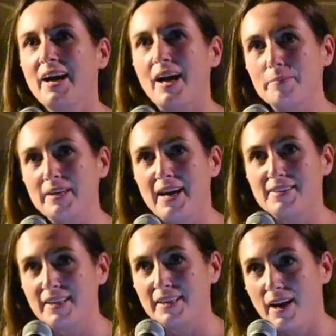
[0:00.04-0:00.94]
I've been
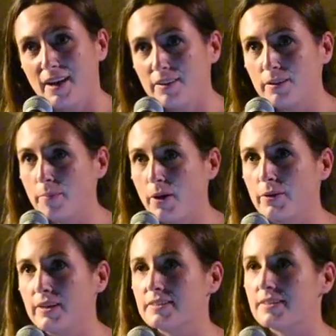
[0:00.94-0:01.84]
asking other
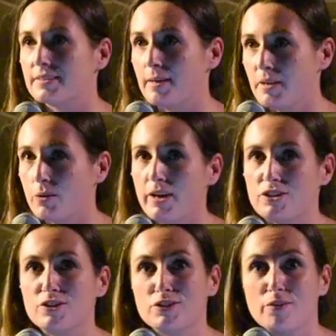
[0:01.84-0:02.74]
poets to send me
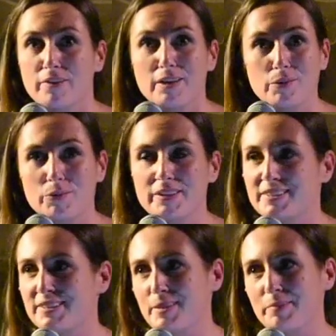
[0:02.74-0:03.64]
questions. So if anyone wants
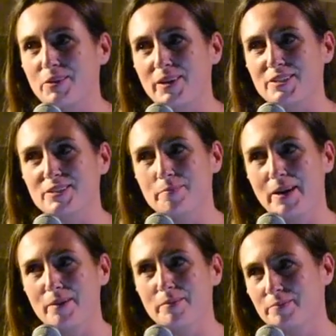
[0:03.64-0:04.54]
to send me questions
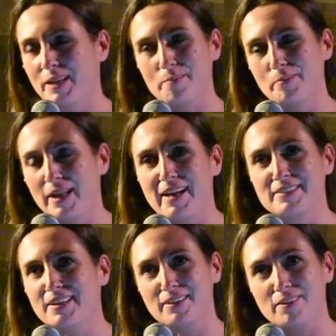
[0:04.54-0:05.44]
about like
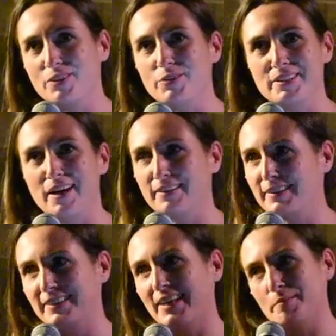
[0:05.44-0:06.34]
plants, I'll give you a
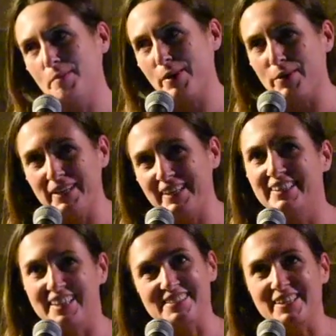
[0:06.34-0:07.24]
dollar. I'm a poet.
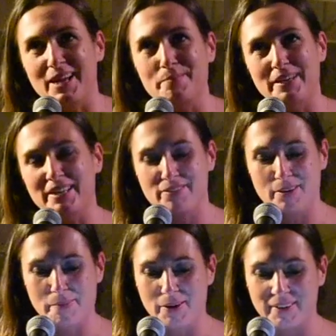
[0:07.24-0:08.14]
That's a lot of money for
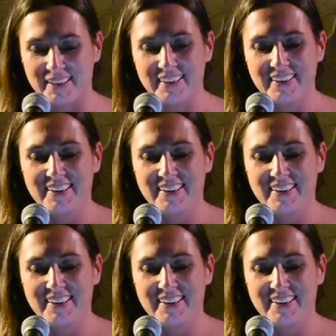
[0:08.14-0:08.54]
a poet.